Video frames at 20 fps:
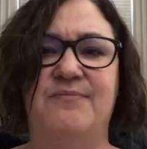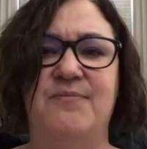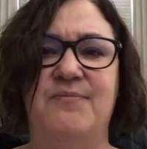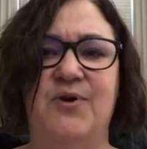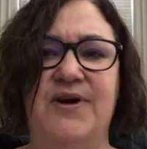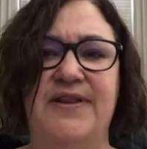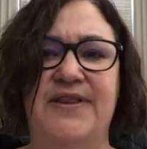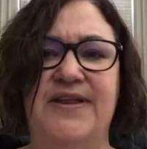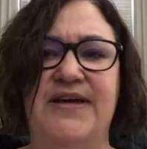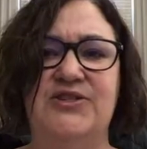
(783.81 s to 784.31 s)

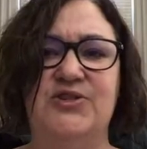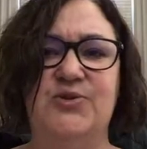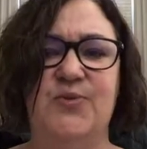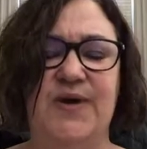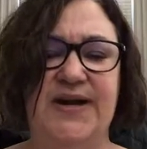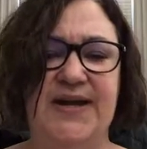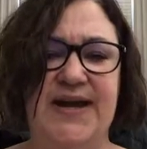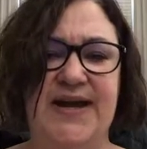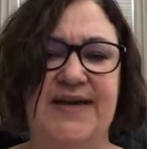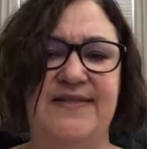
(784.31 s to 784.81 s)
more than
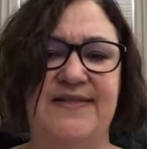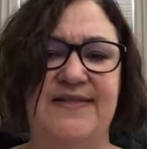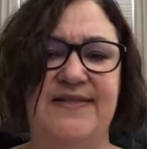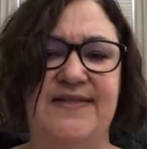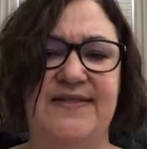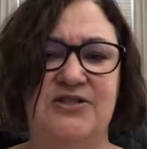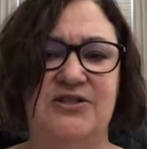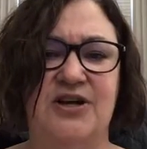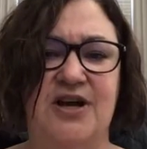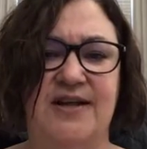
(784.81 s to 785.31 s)

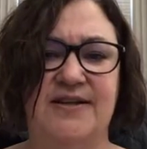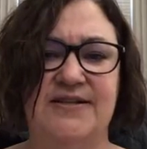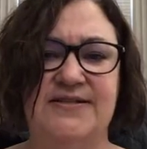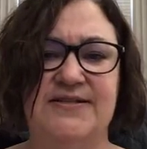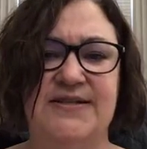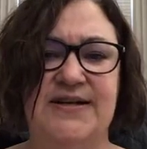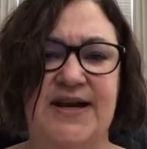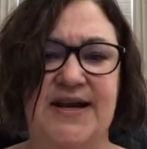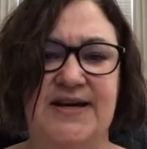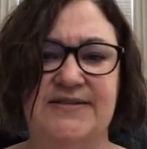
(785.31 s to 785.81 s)
$28,000
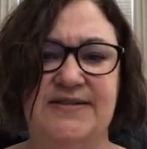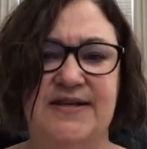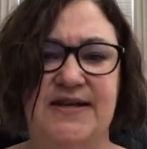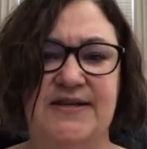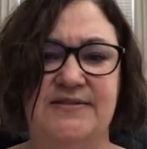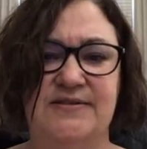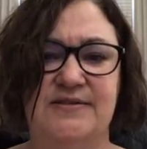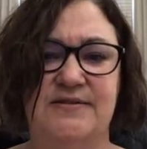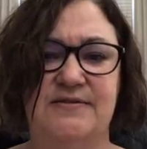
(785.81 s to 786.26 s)
in assets.